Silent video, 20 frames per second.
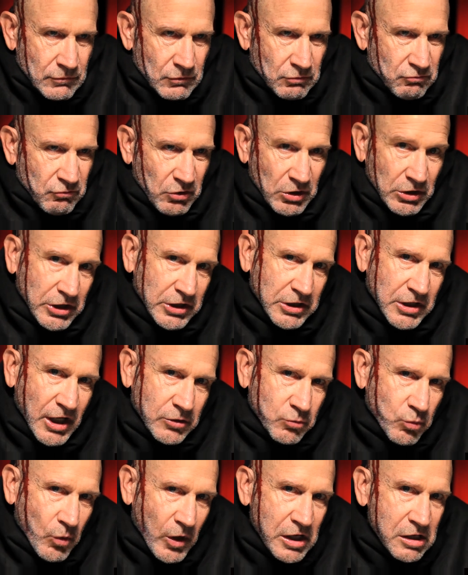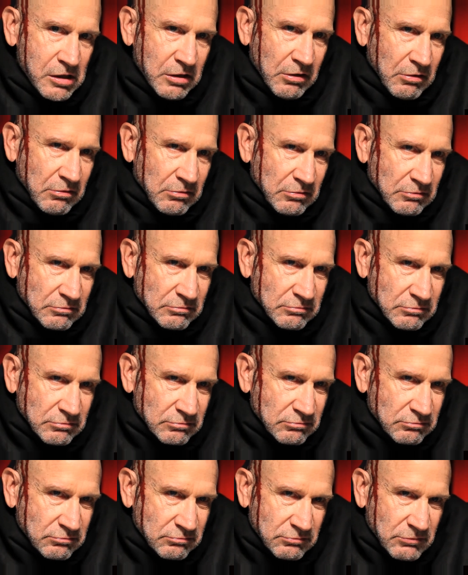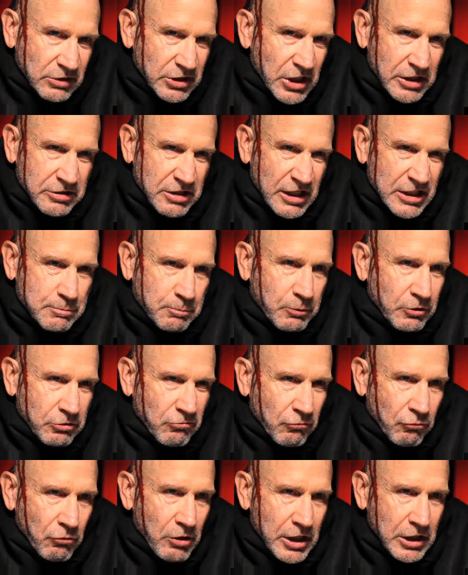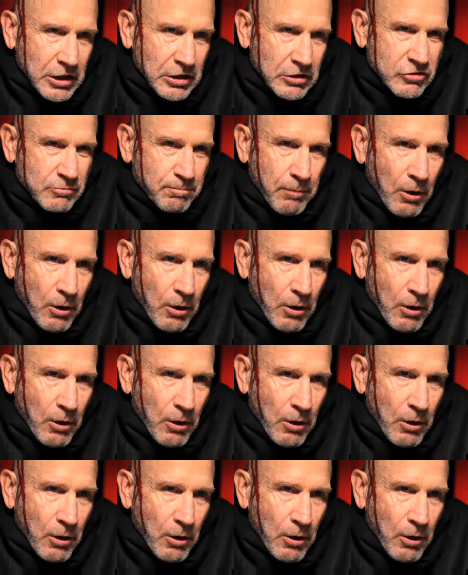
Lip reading: will he not wake, in a desperate rage,